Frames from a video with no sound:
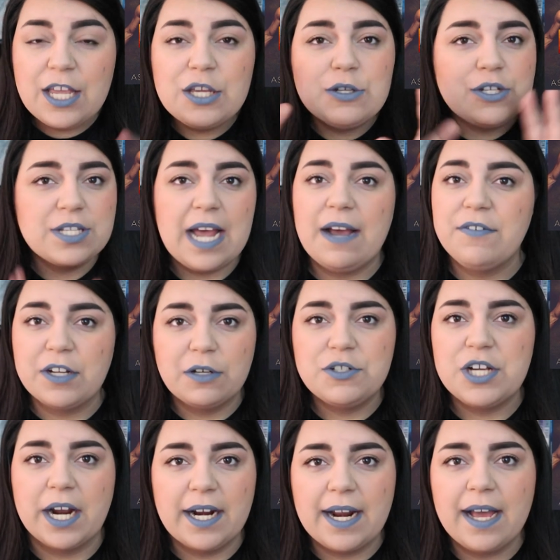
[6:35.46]
you just have to go
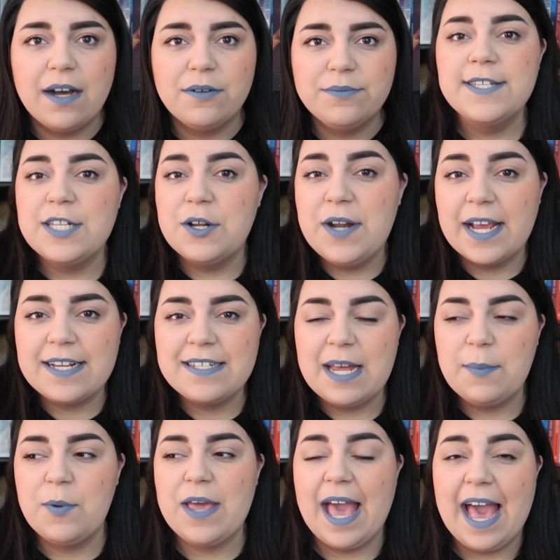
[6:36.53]
check it out. So next
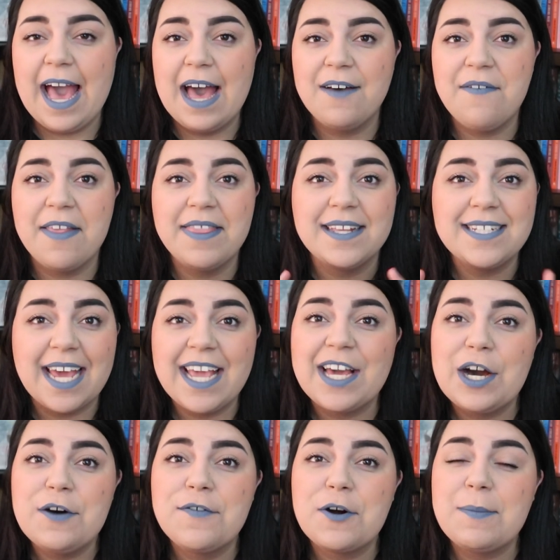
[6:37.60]
up we have The
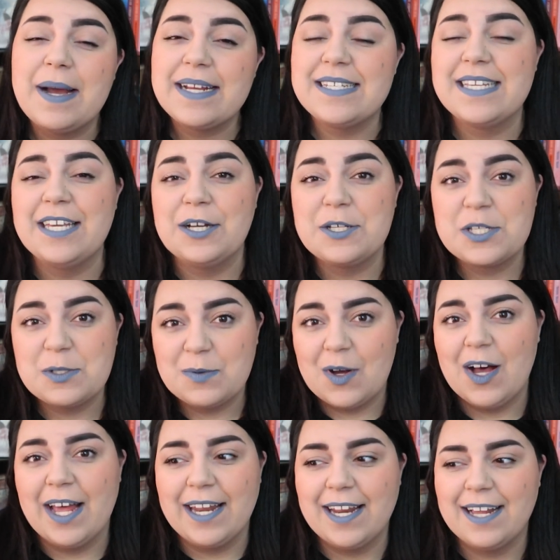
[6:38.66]
Takeover by T.L.
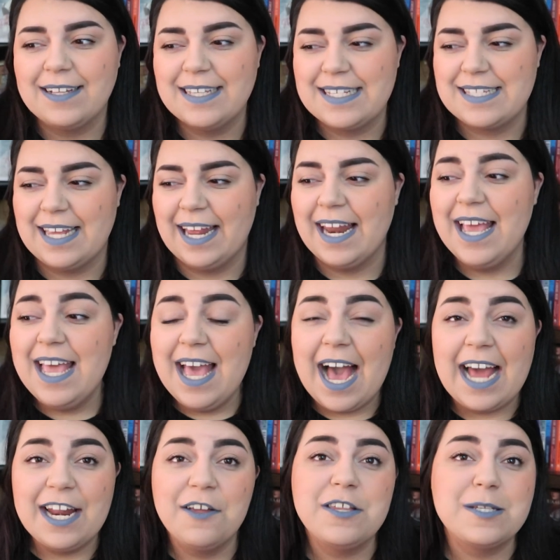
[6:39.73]
Swan. Now listen,
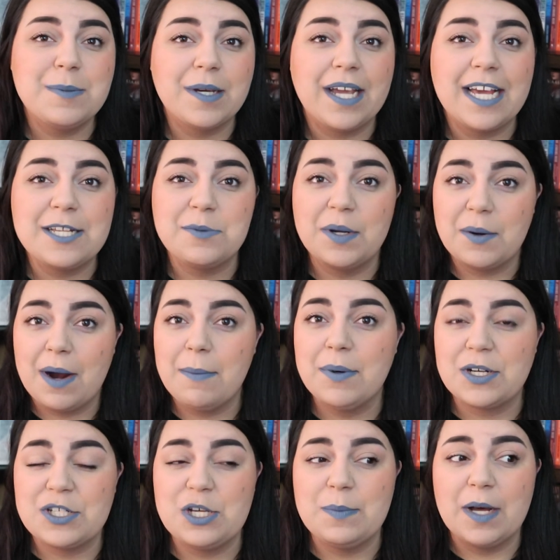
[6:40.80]
I know this book has went around
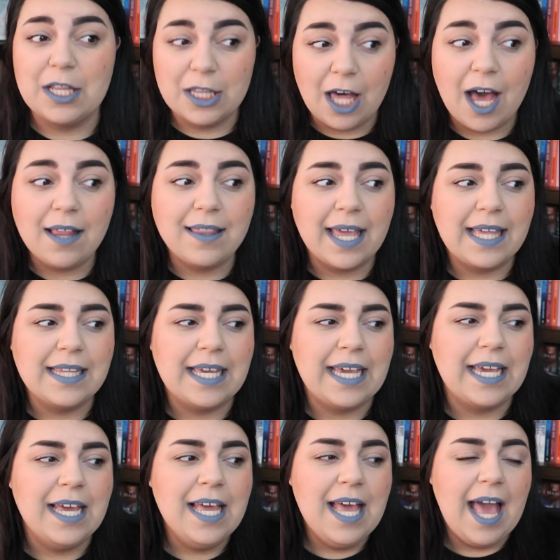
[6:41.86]
booktube a lot
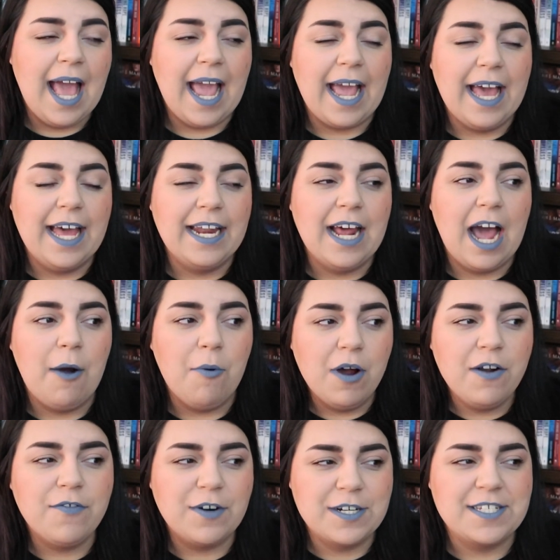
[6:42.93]
lately and I
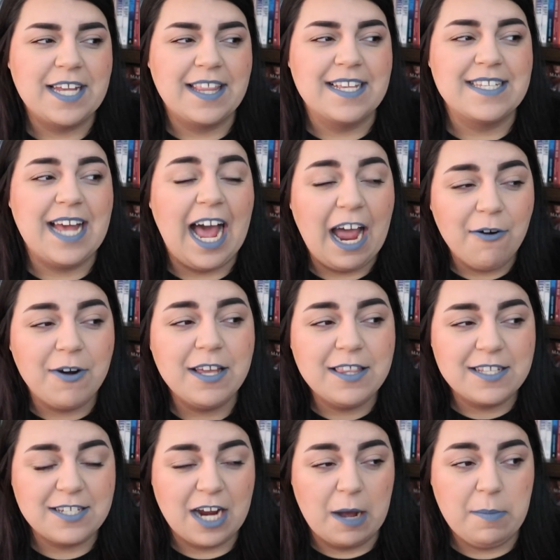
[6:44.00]
want to first say this. I read
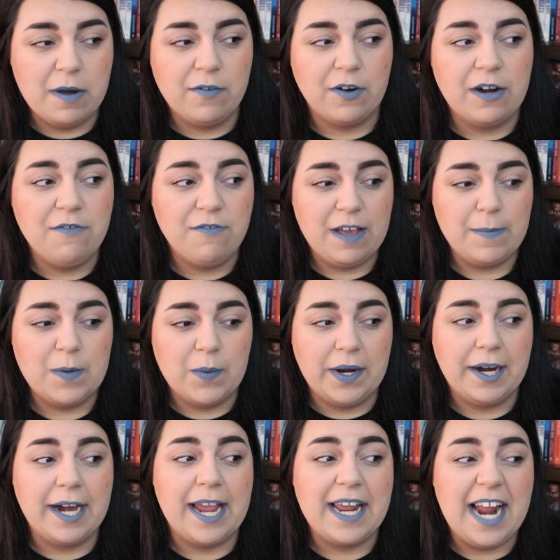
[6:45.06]
The Stopover in
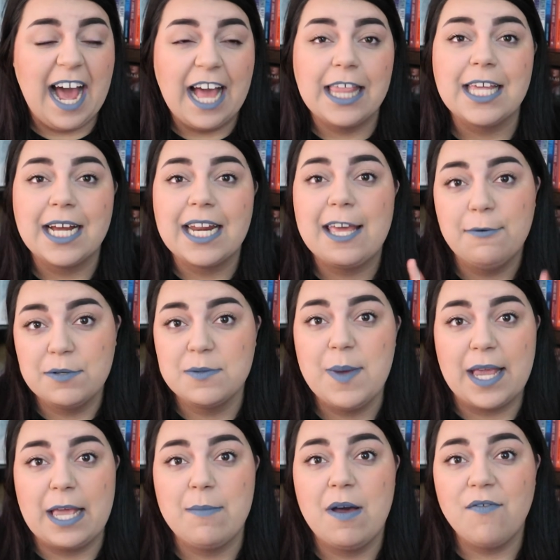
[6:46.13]
February and I thought it was
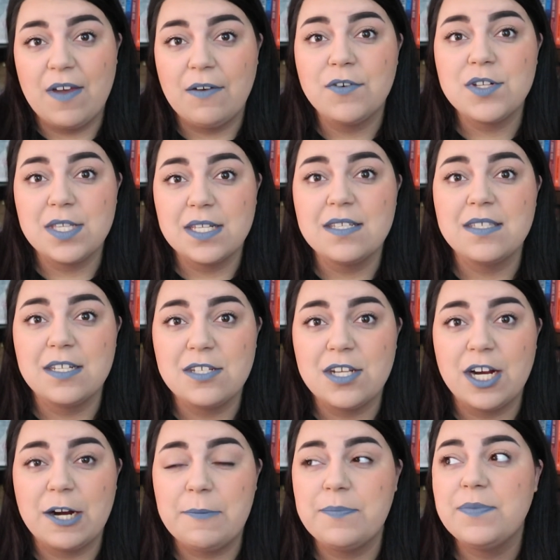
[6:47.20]
making my favorites list this
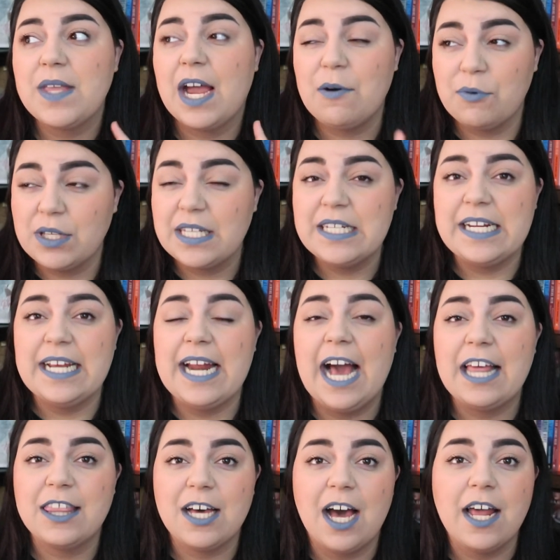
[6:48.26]
year. I really did.
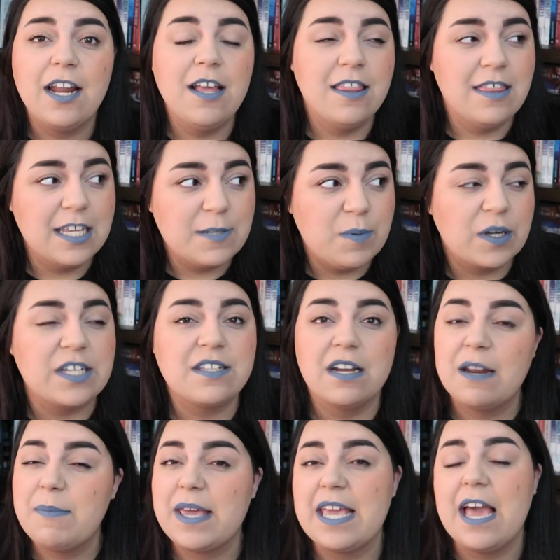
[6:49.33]
I thought this book is
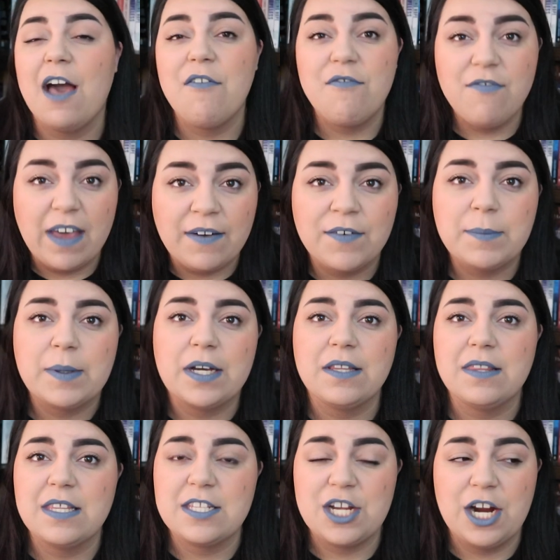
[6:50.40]
going to be a favorite book
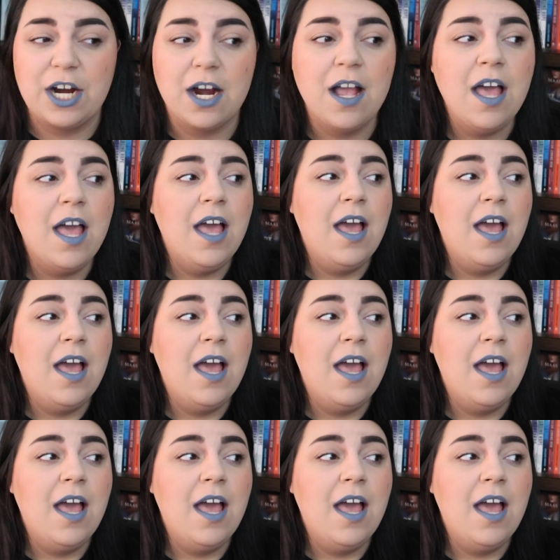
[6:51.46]
of this year.